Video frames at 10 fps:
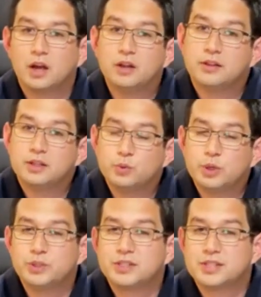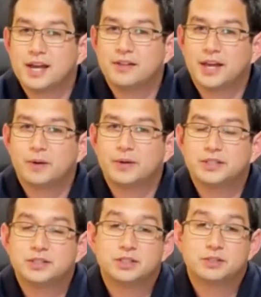The only thing that we would say there
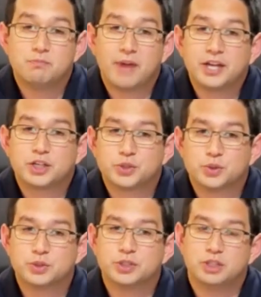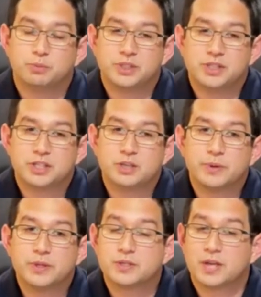is just make sure that your
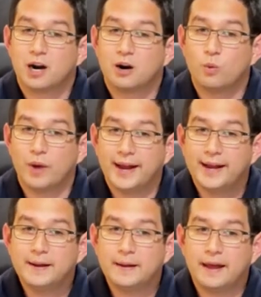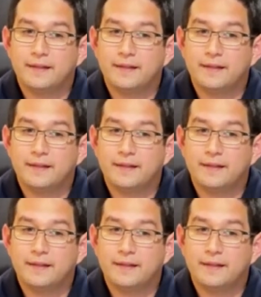participants are aware